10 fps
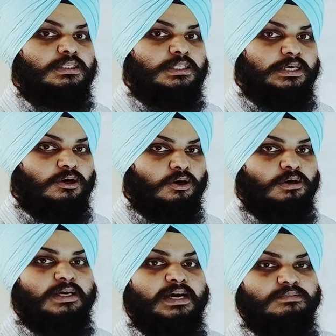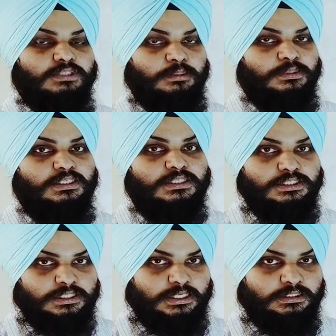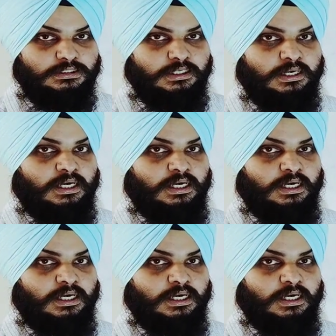they all have some resistance.